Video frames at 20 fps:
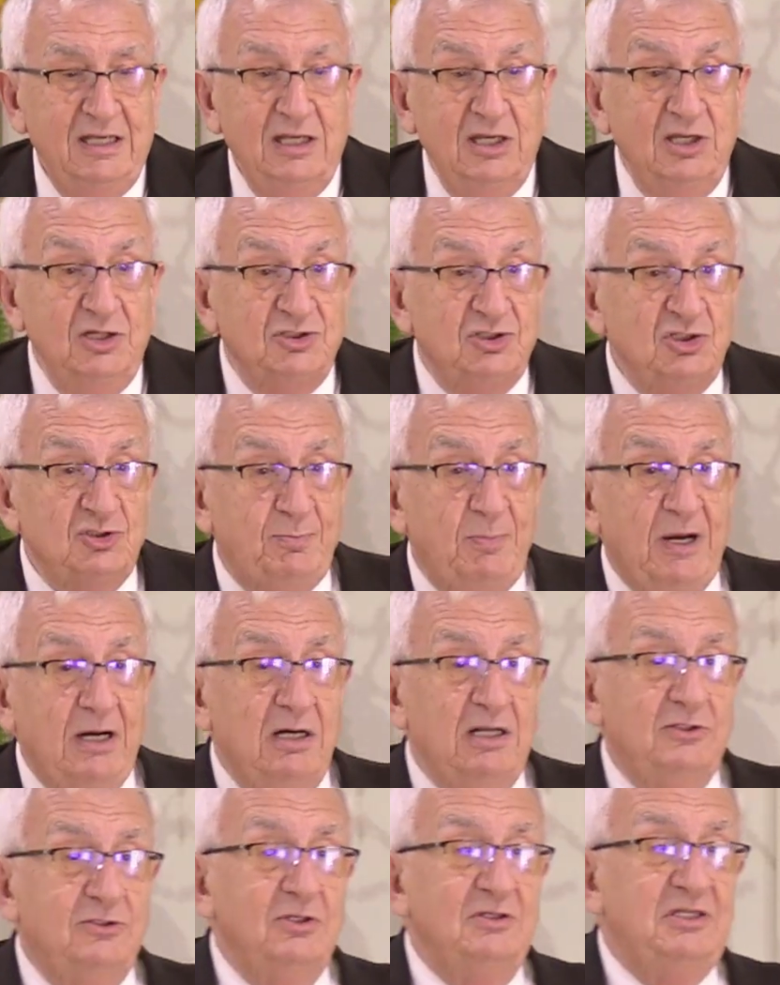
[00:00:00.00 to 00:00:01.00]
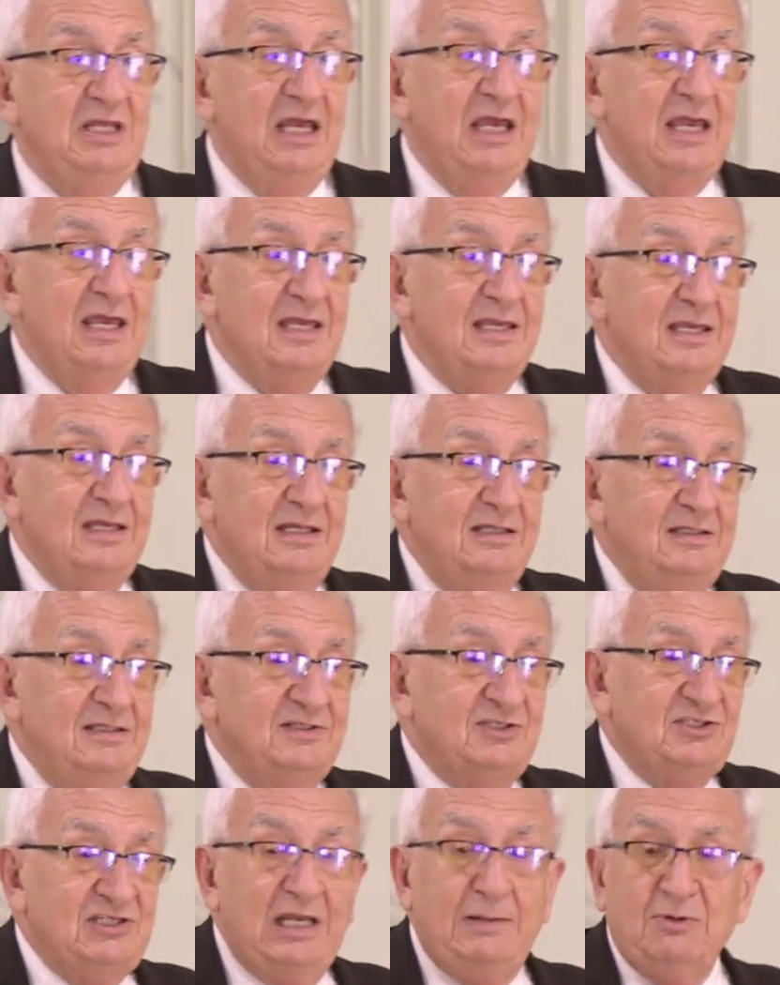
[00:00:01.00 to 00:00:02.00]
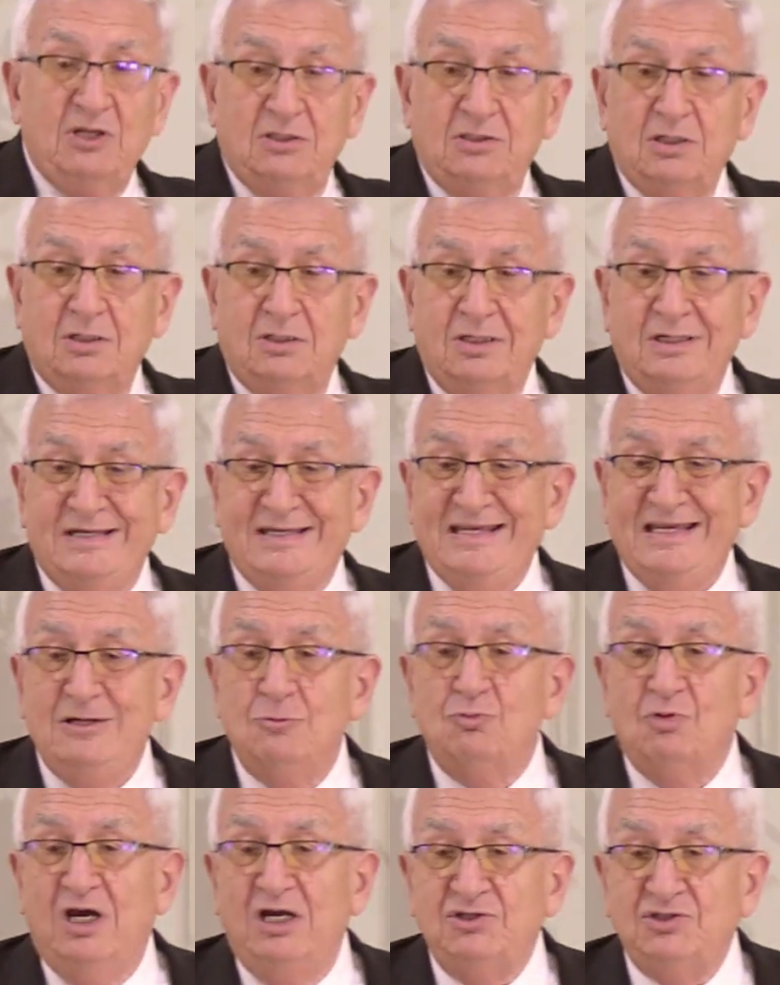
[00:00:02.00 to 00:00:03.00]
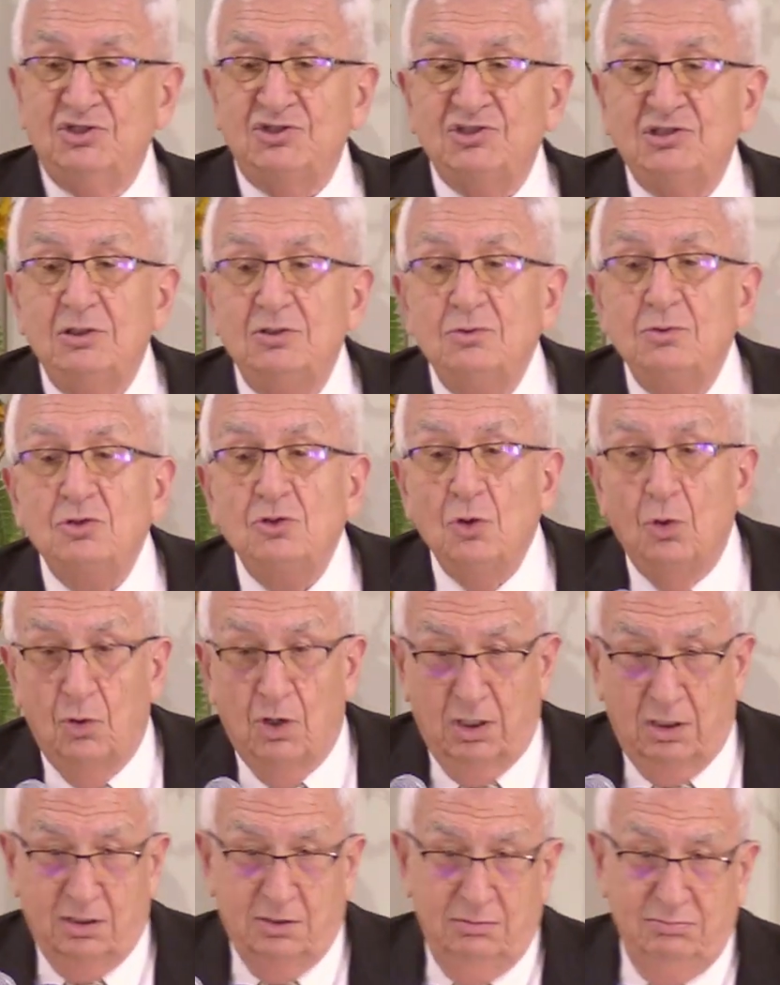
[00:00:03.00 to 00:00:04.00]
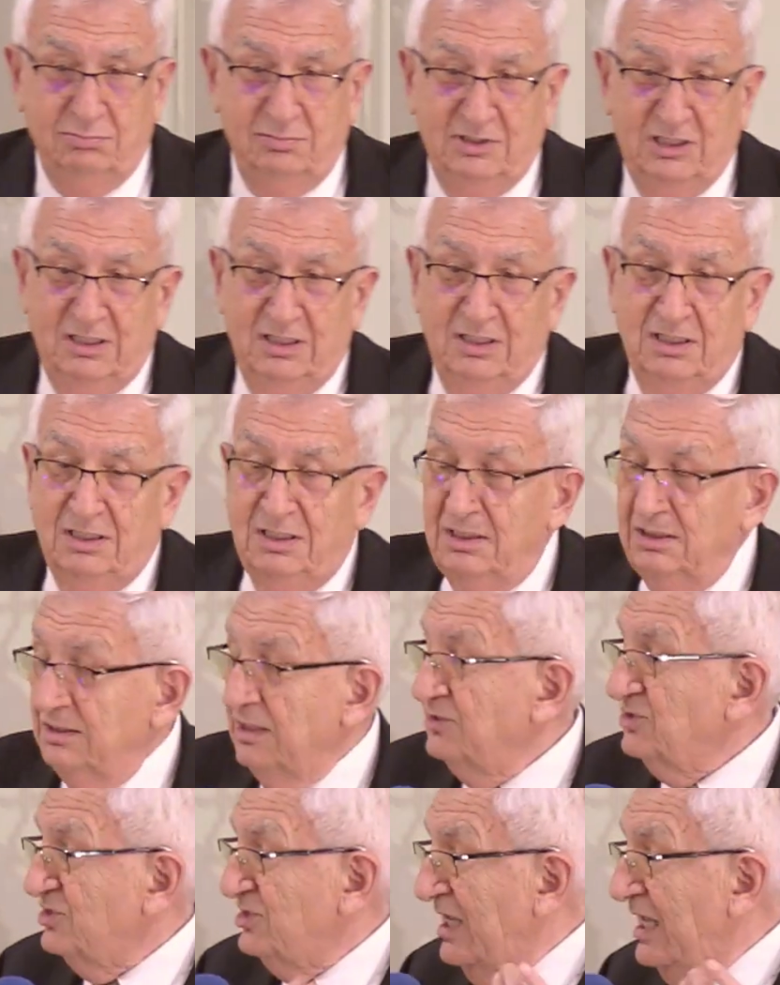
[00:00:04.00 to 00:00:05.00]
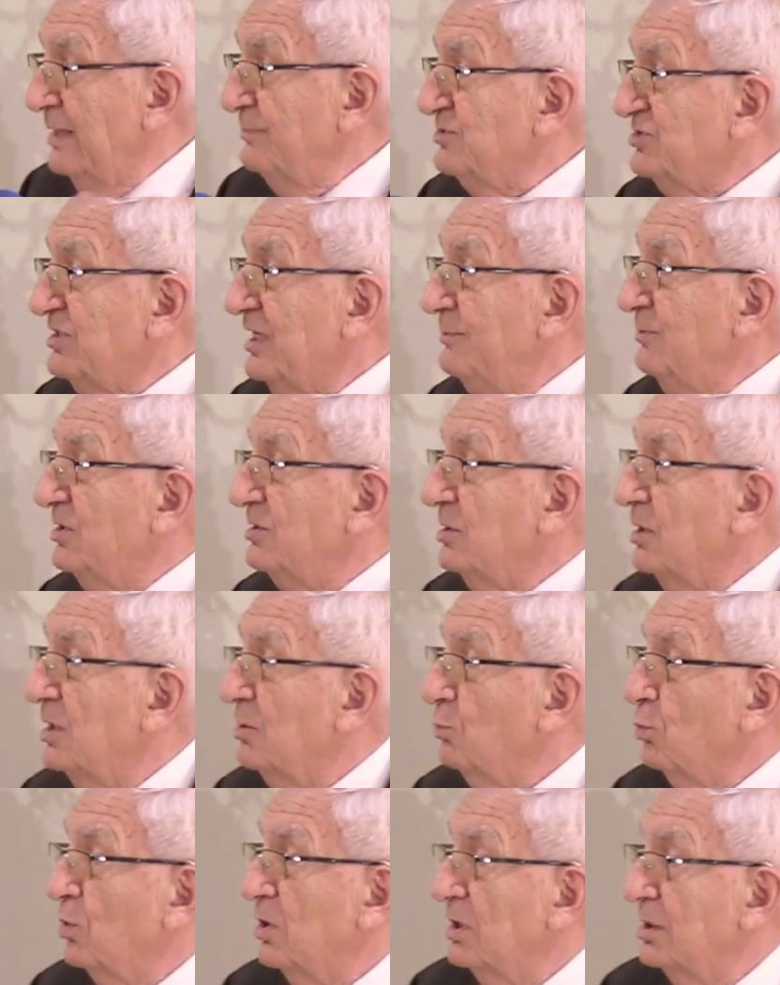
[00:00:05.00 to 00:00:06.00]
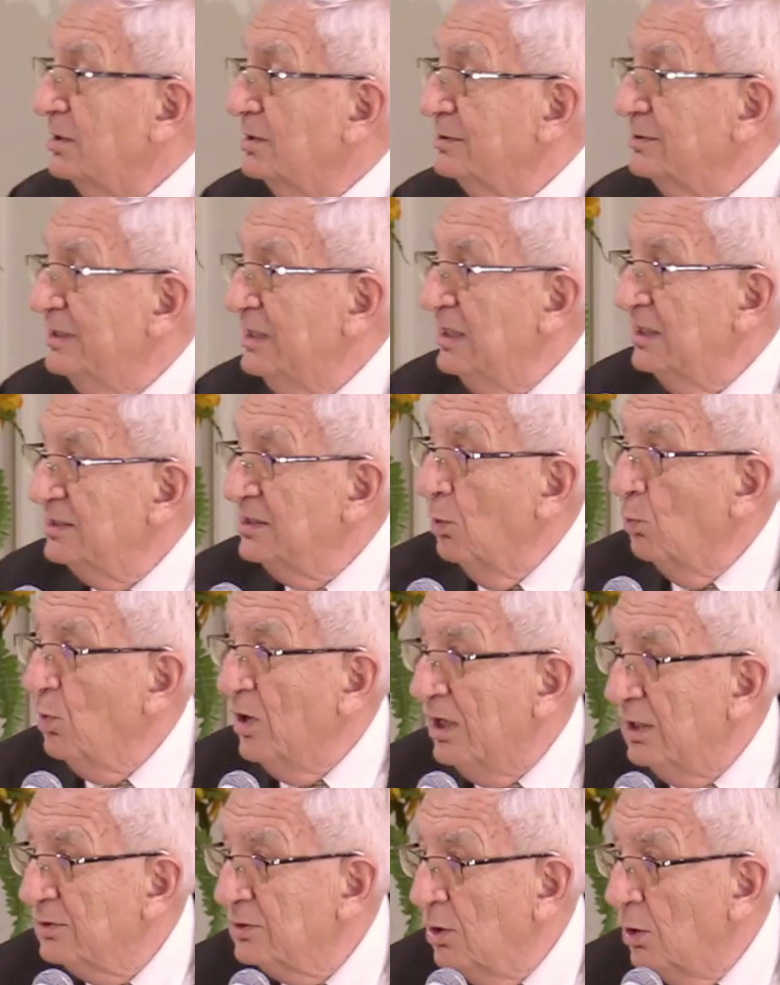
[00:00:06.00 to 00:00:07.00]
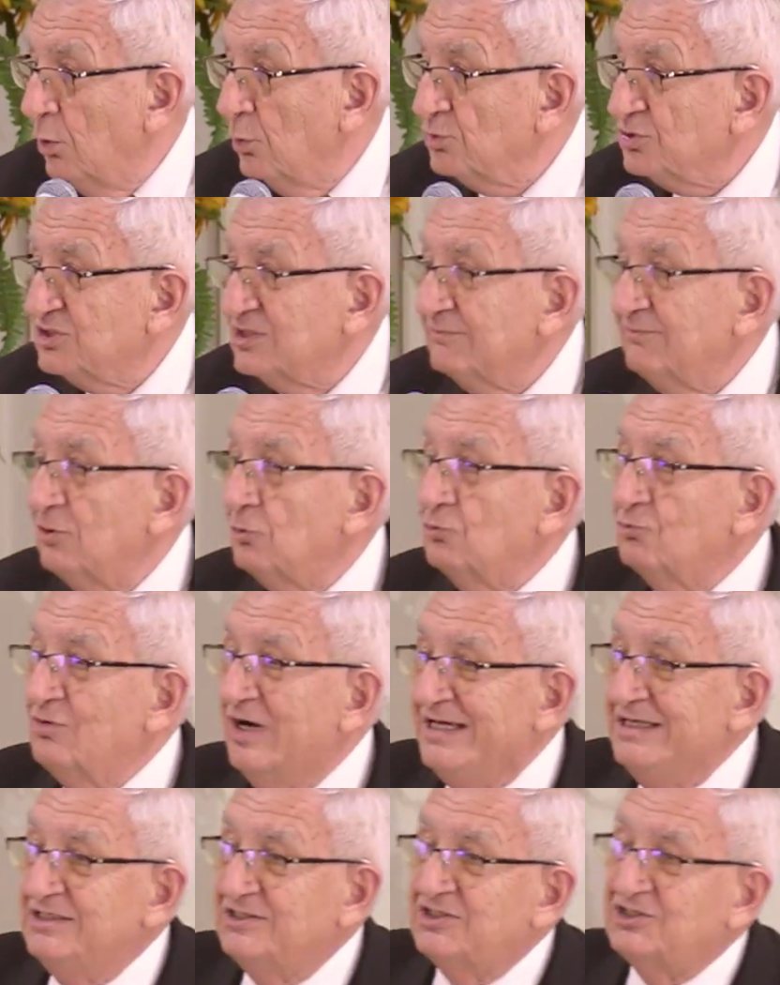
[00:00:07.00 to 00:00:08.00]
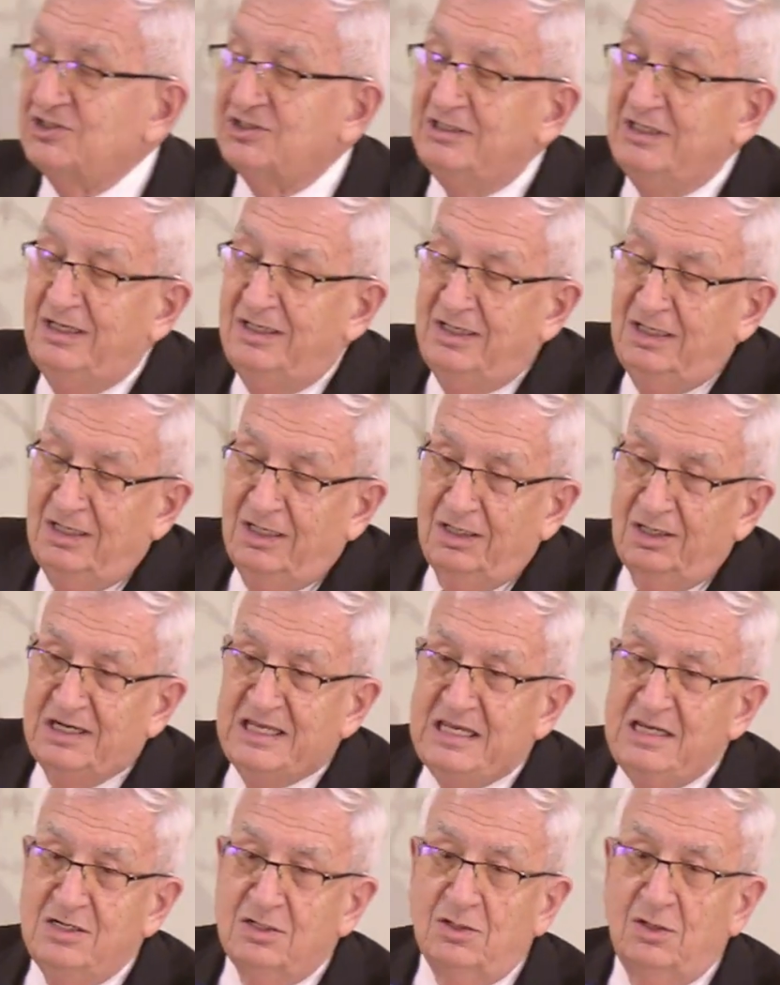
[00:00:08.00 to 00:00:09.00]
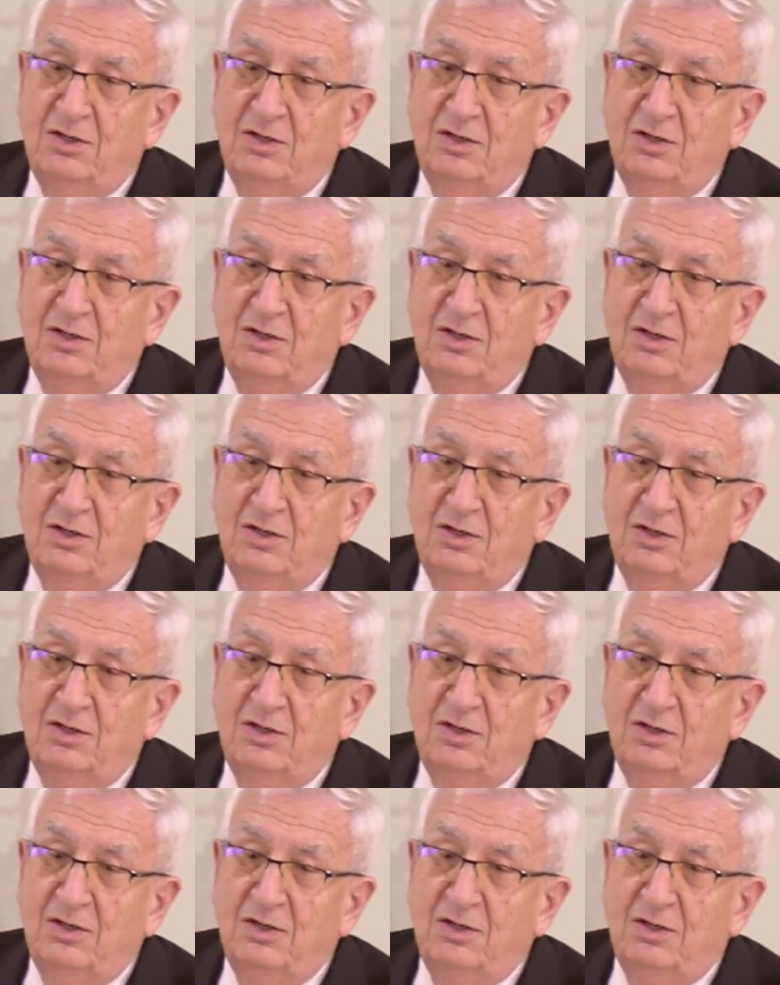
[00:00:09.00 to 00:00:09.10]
young teenage girl died at about 17, 17 and a half years old. She's buried today in the cemetery in Rochester, New York,